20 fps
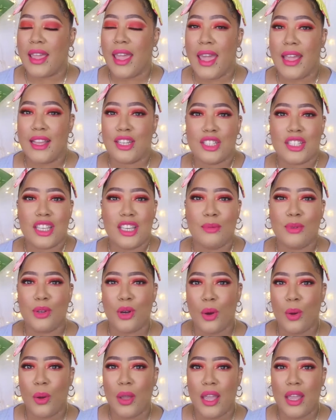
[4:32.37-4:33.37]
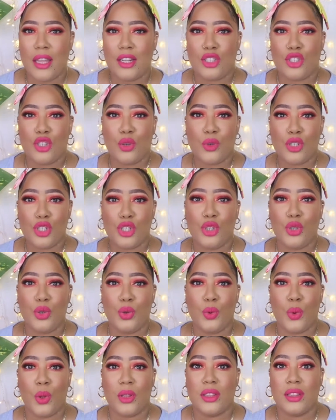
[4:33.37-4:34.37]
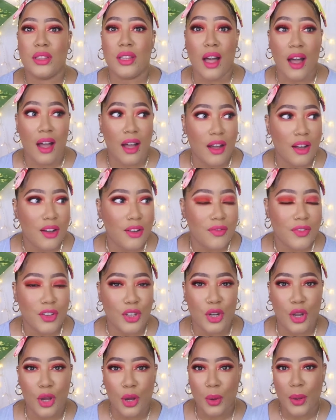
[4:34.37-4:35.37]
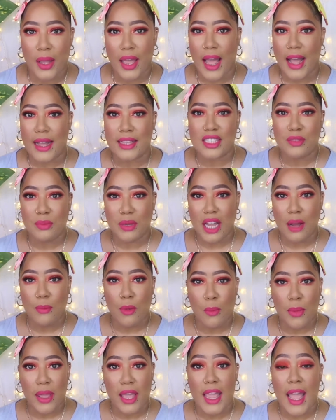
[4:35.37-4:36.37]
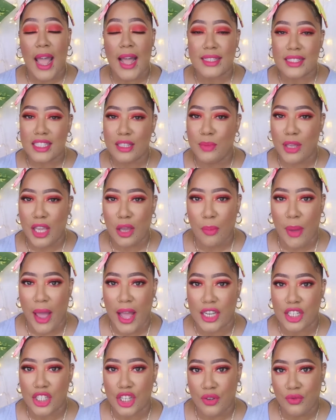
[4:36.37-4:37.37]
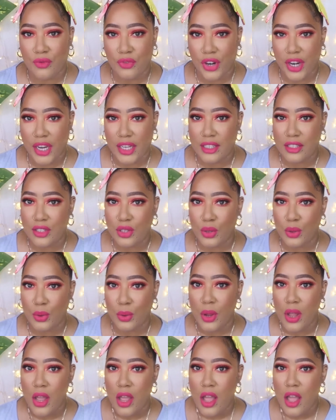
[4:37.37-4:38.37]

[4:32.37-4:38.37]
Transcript: hey, just keep going do what you love you know it has to become a it has to be a passion for it to